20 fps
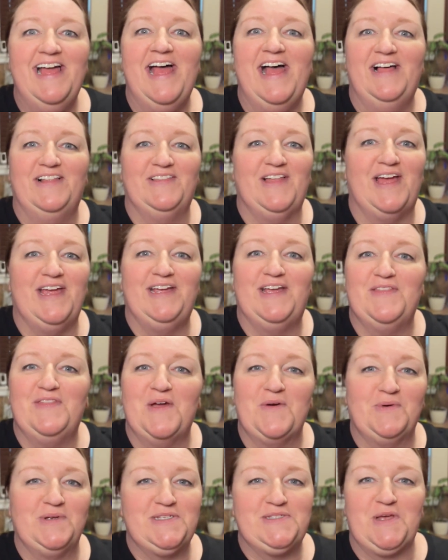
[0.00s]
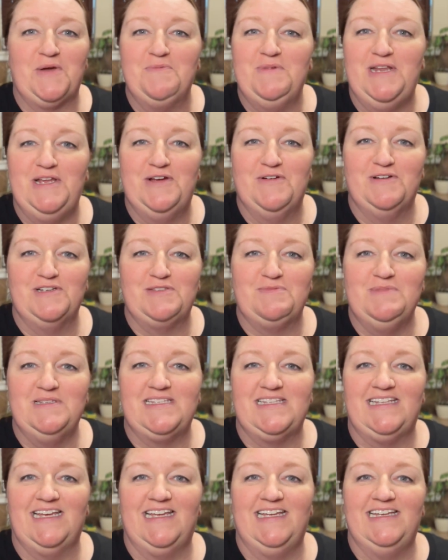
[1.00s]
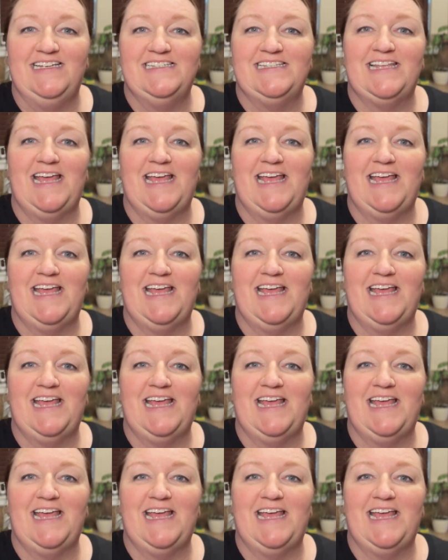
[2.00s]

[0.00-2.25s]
Like, there was so many Christmas things.